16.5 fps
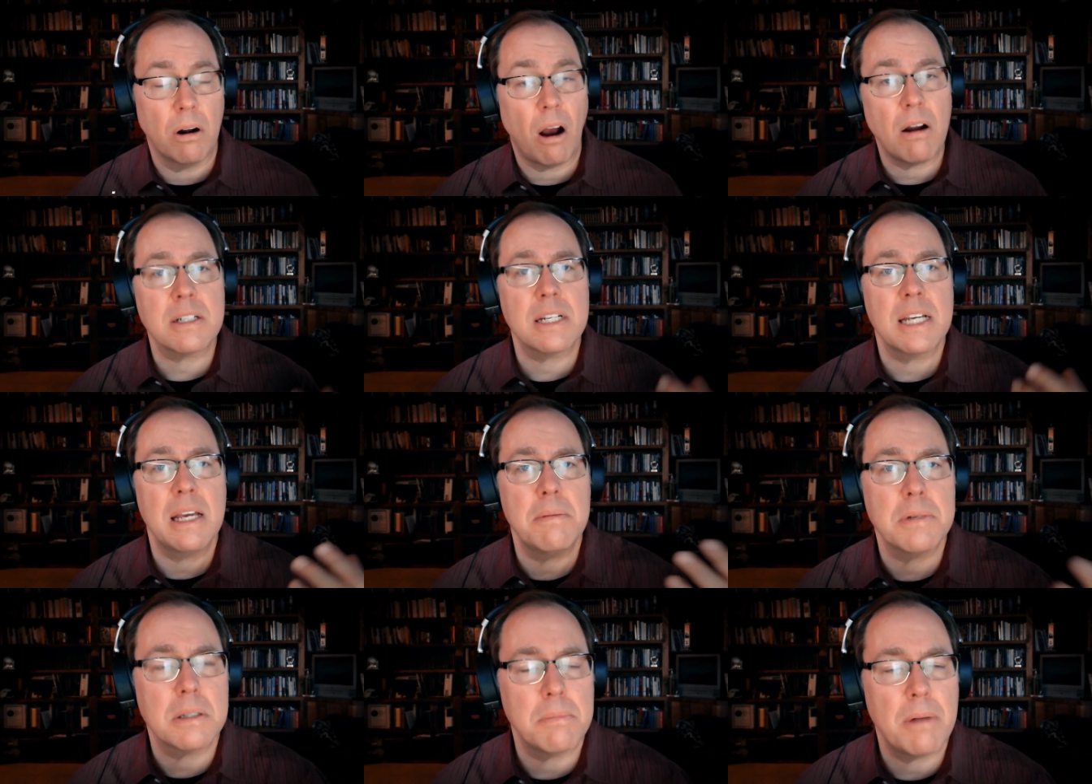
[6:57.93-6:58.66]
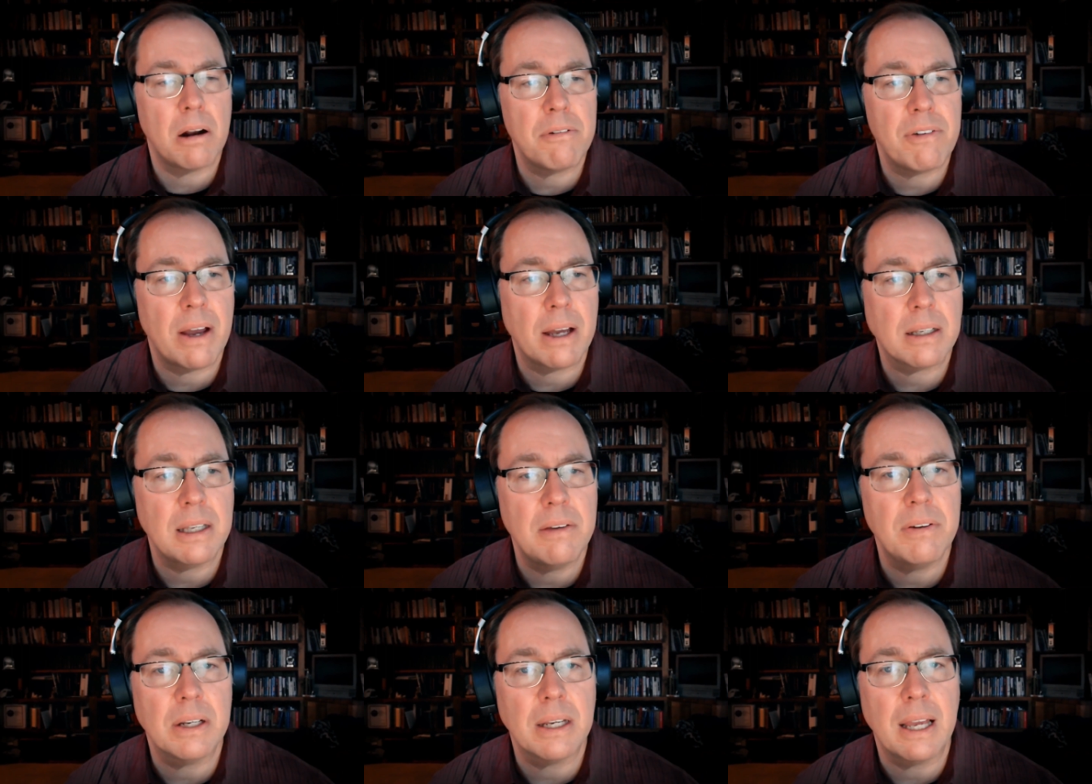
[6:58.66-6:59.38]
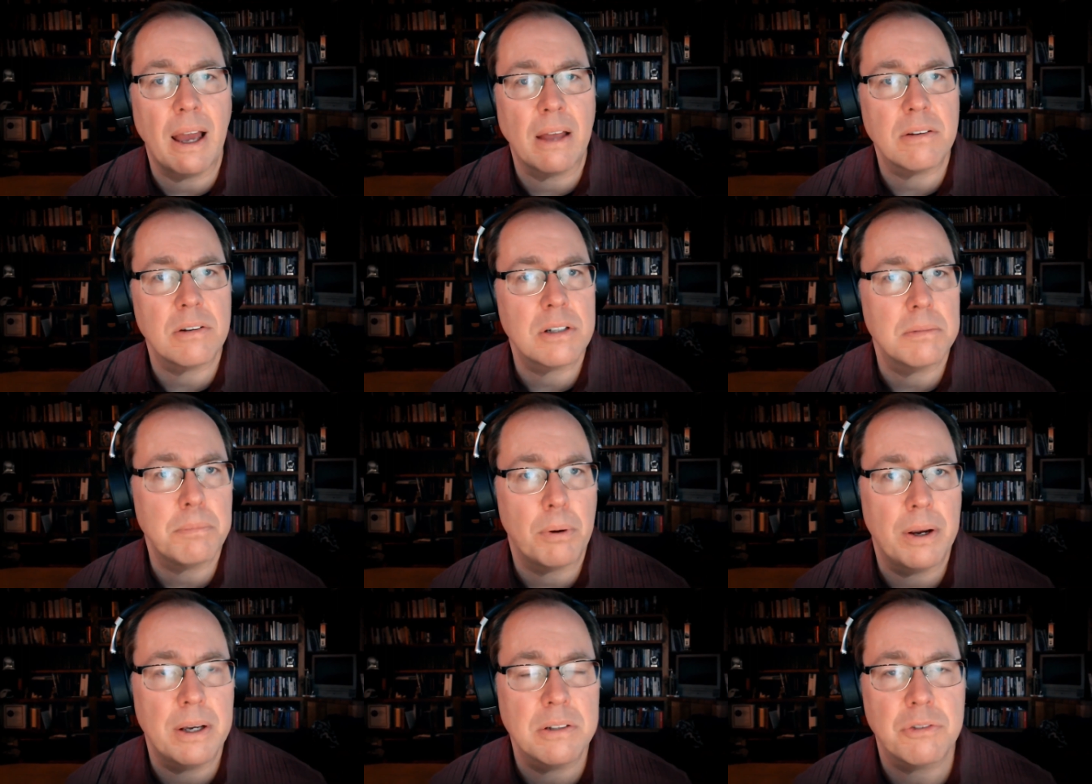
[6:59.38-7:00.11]
Our team, as a matter of fact, even gathers and
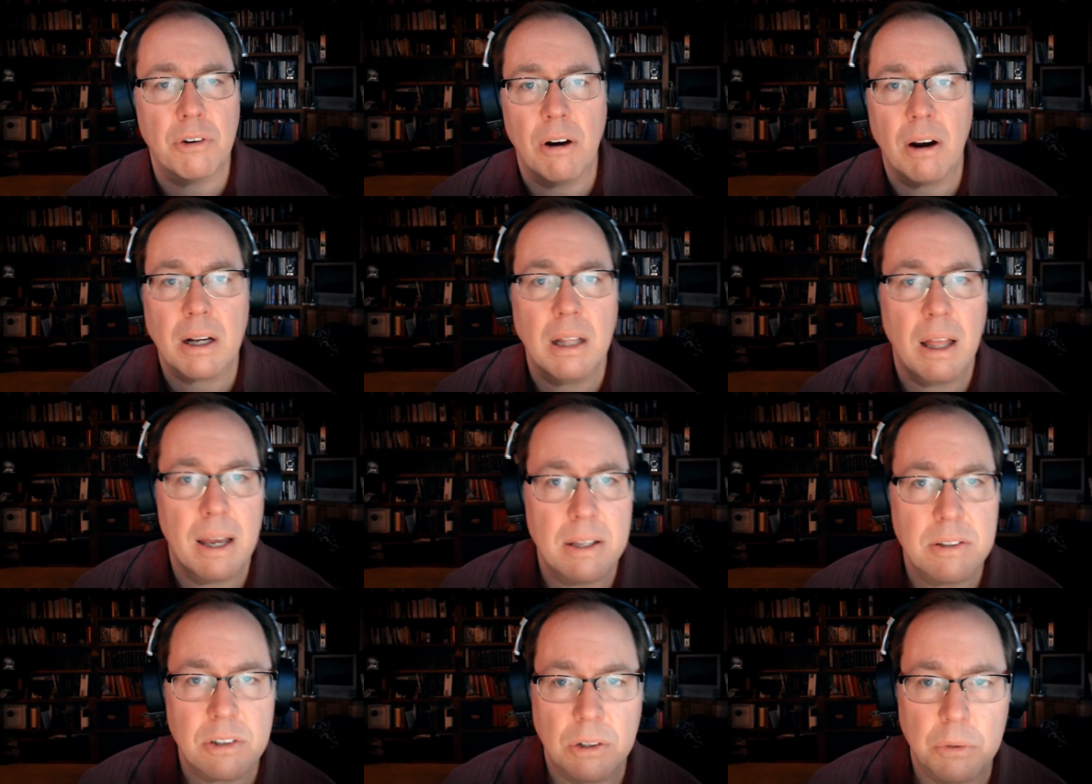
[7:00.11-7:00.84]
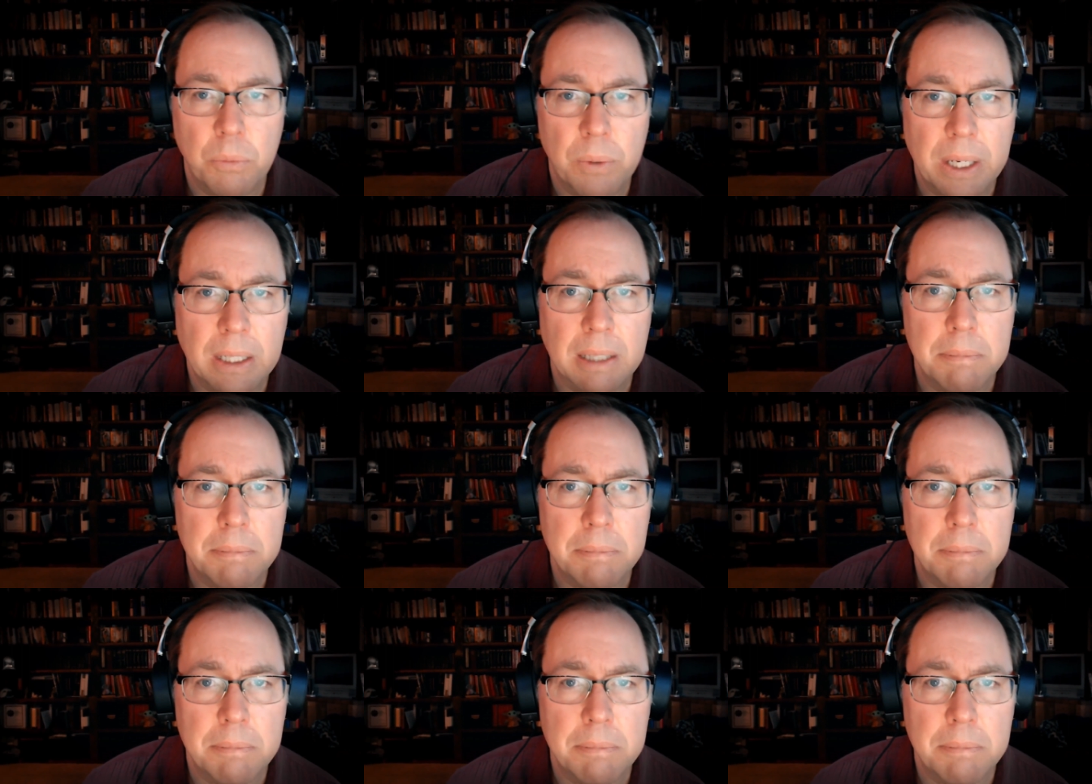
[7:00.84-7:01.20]
prays for our clients on a weekly